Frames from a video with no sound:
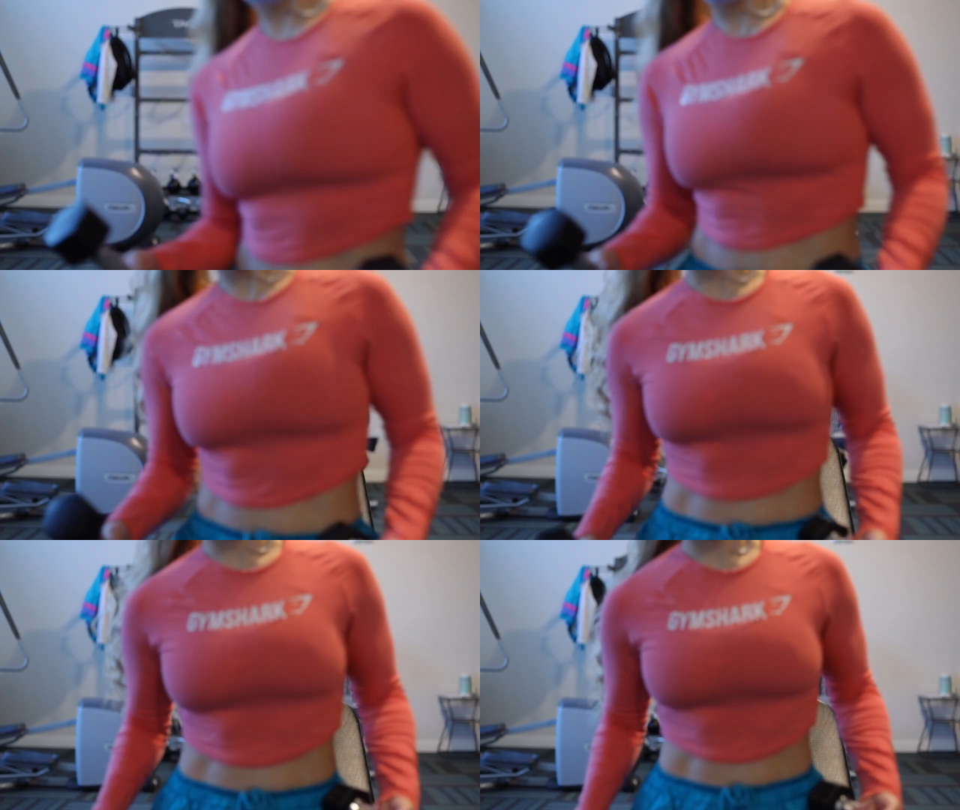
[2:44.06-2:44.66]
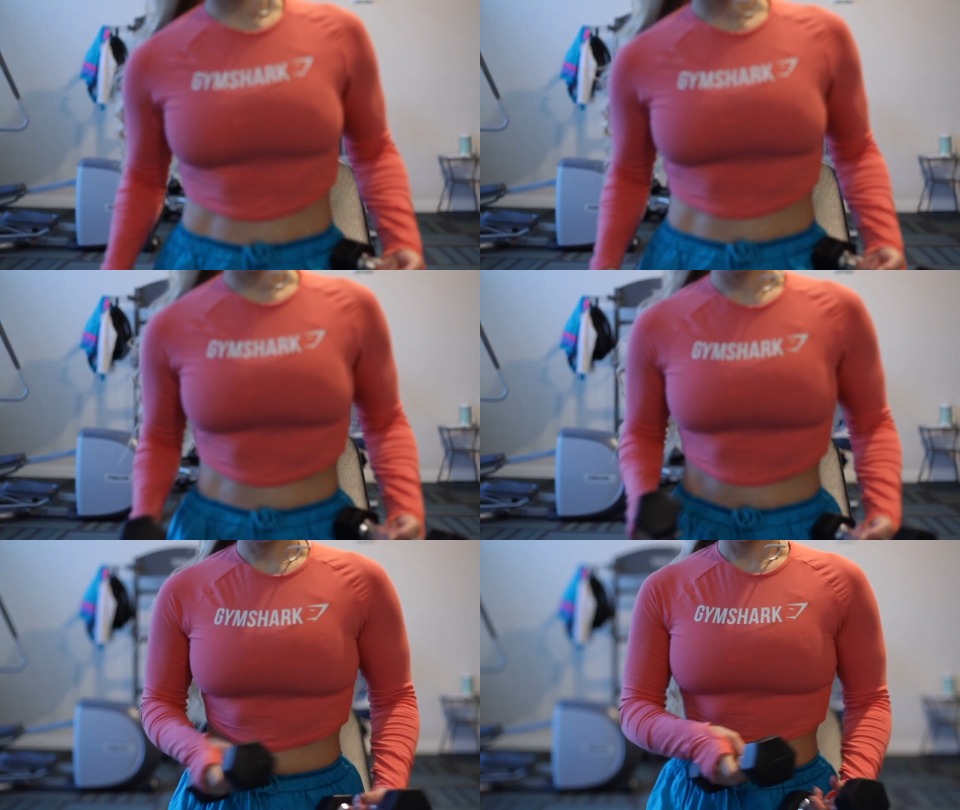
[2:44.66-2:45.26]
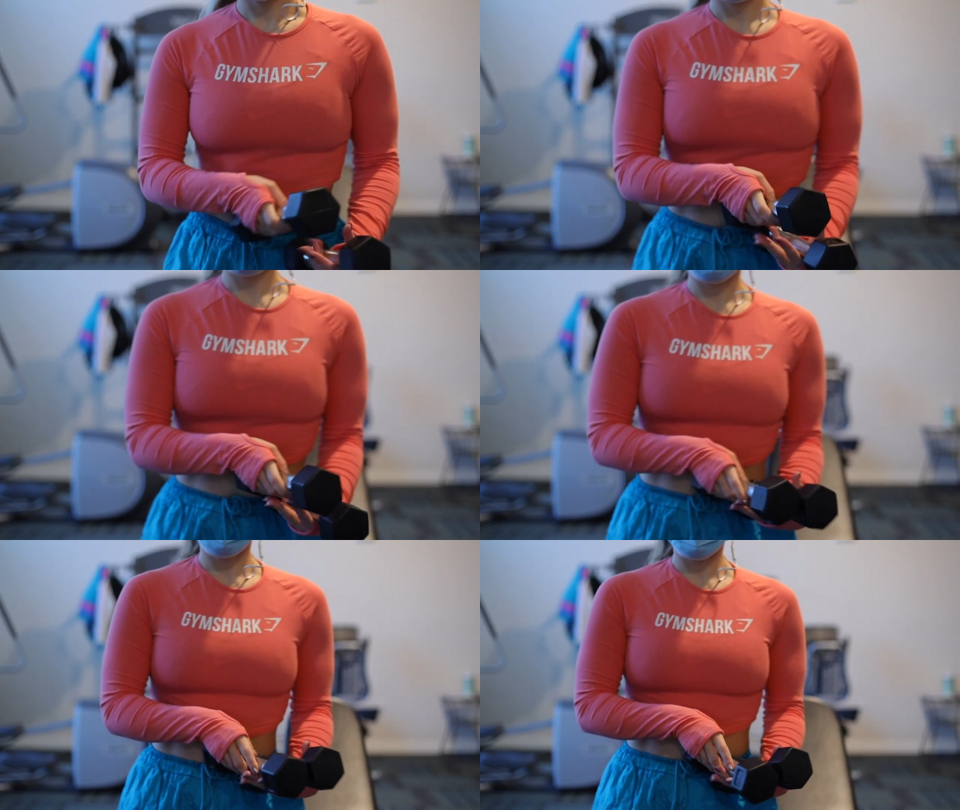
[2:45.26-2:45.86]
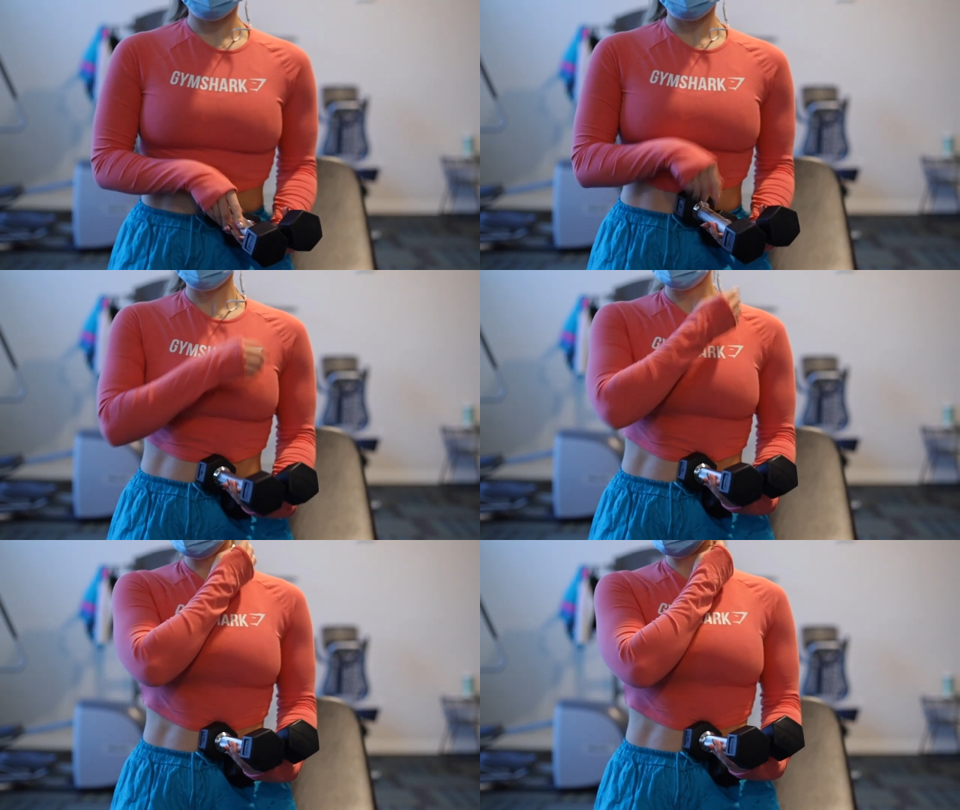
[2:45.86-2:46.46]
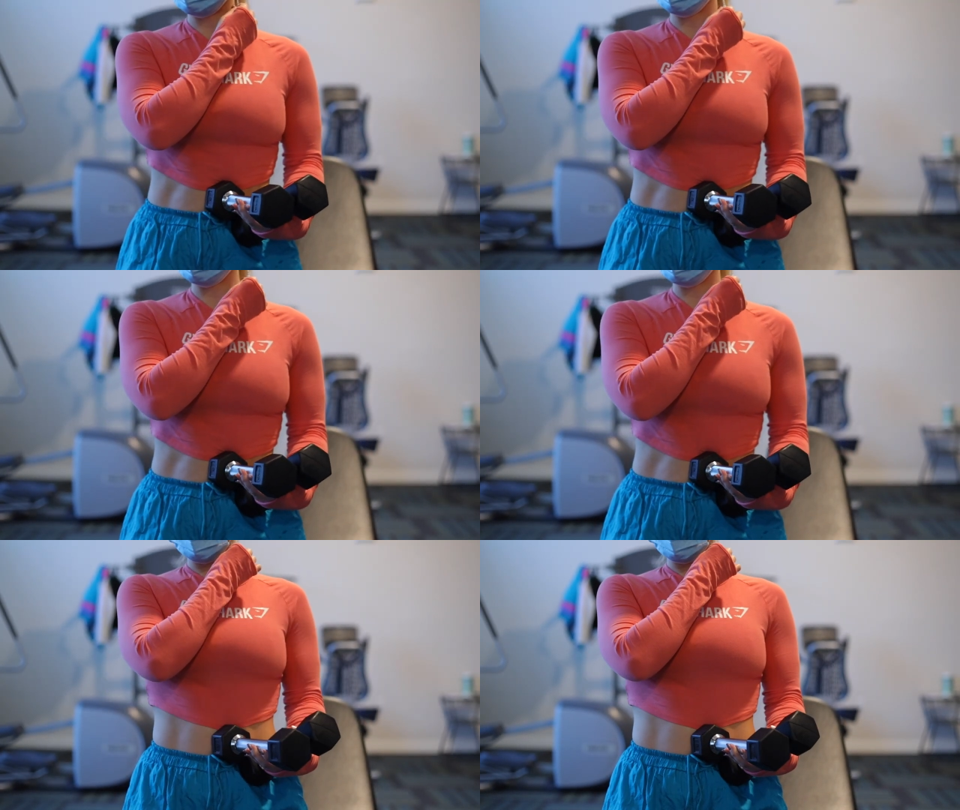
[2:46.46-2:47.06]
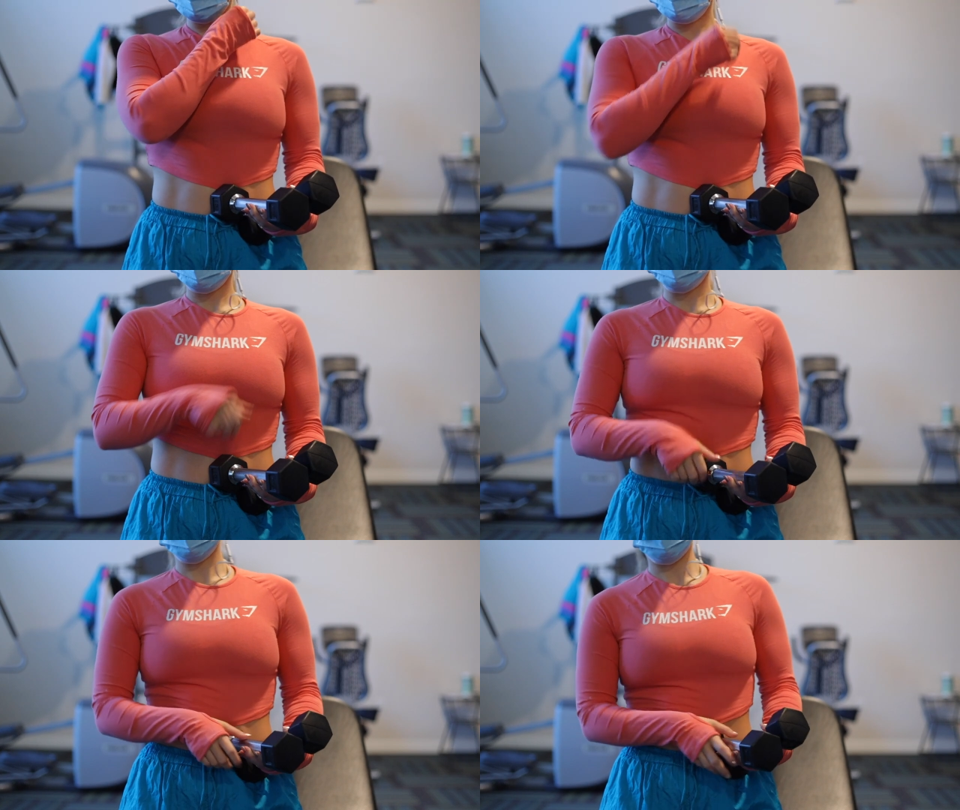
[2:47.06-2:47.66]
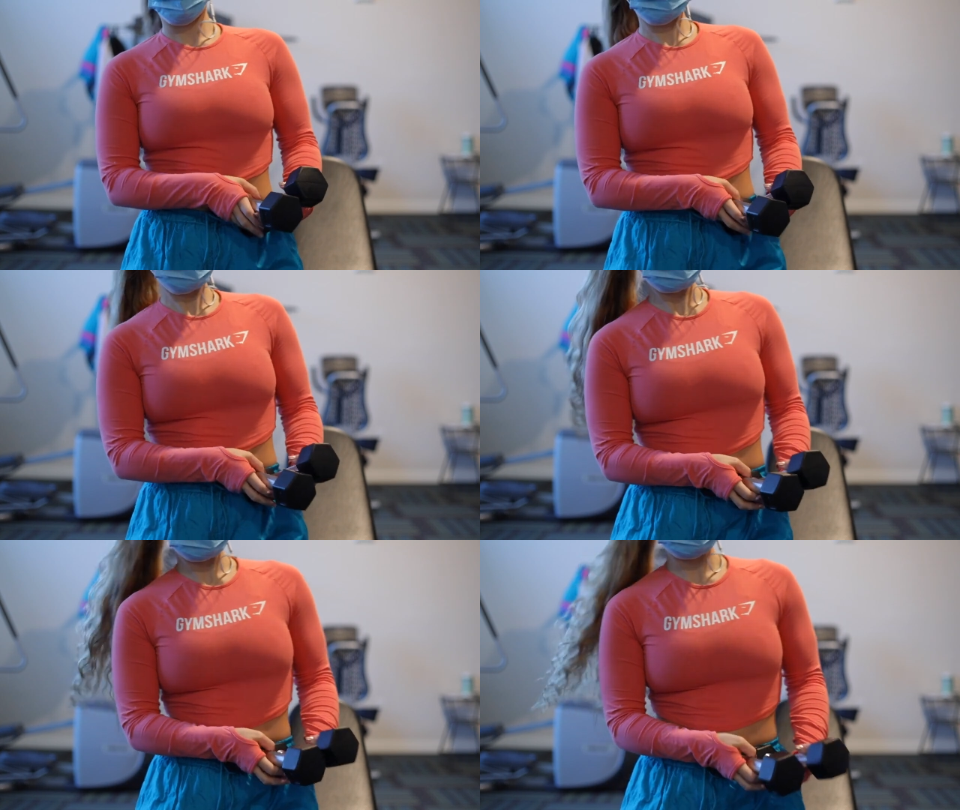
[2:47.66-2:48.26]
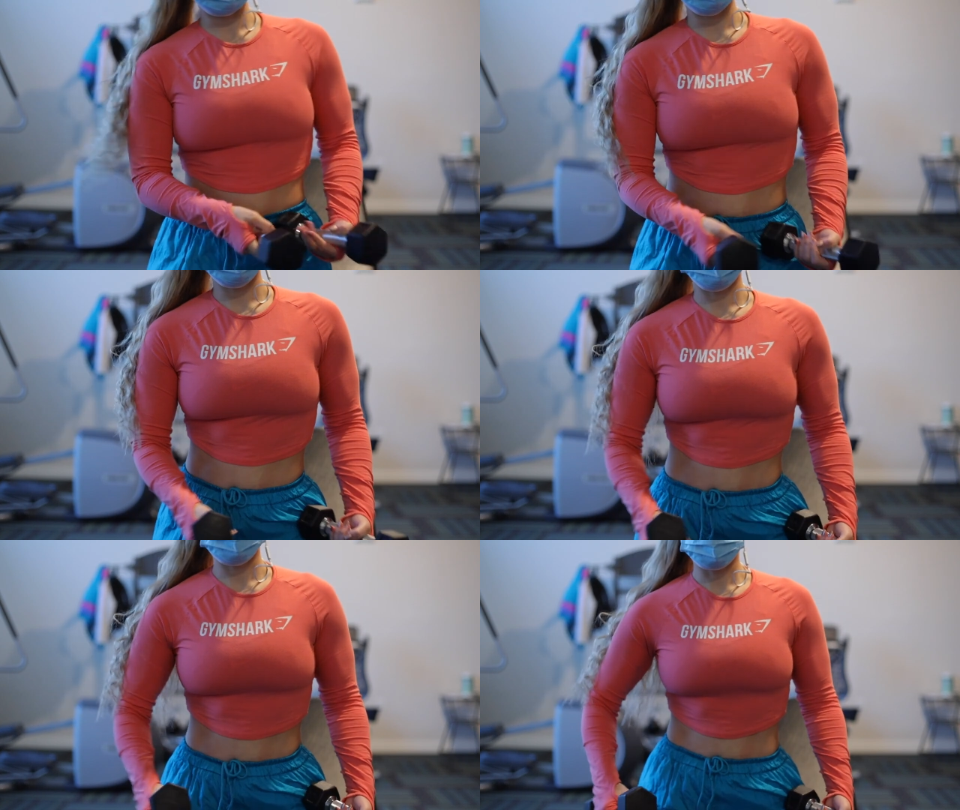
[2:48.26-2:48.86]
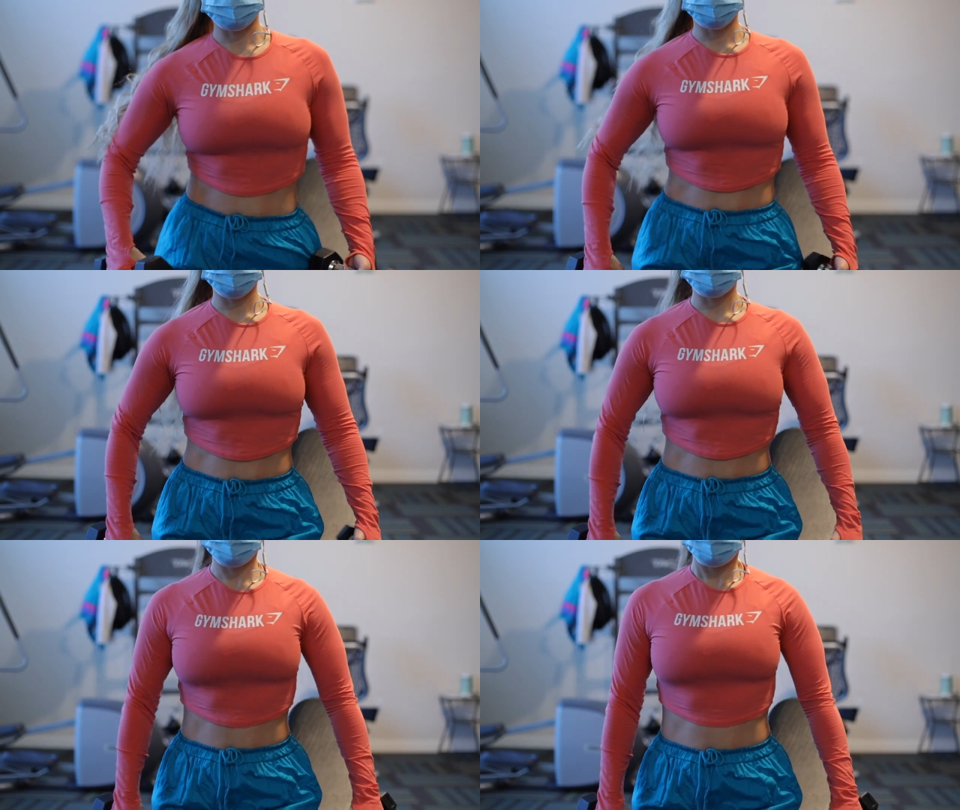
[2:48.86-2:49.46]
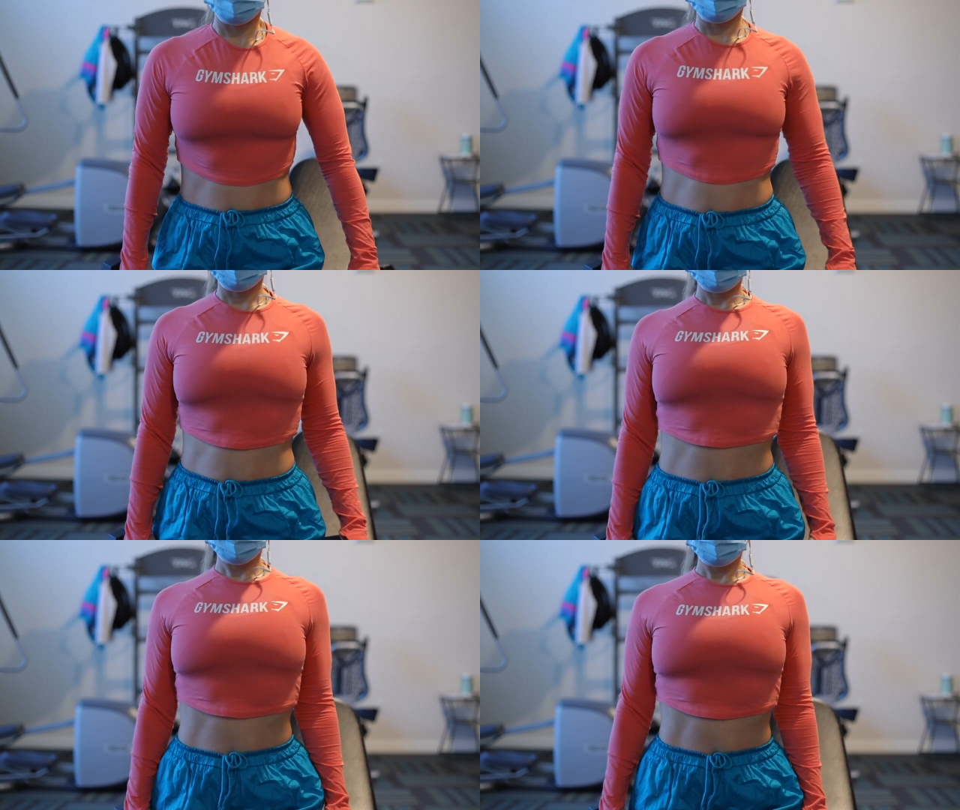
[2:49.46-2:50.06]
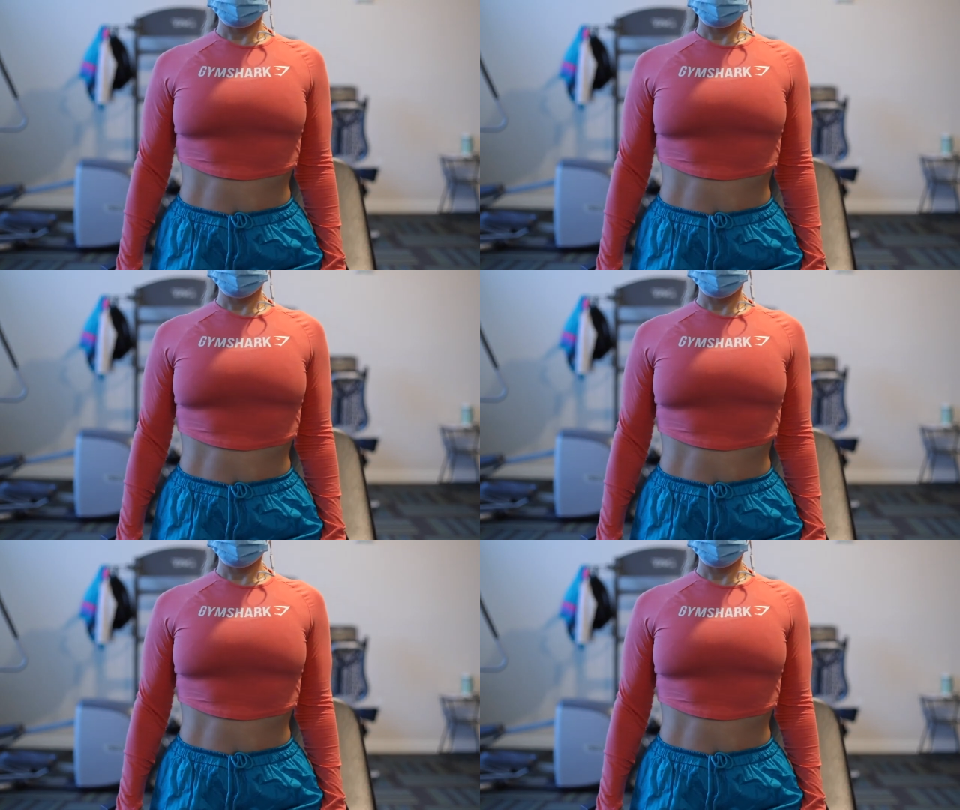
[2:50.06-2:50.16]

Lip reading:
Nobody's mouth can be seen.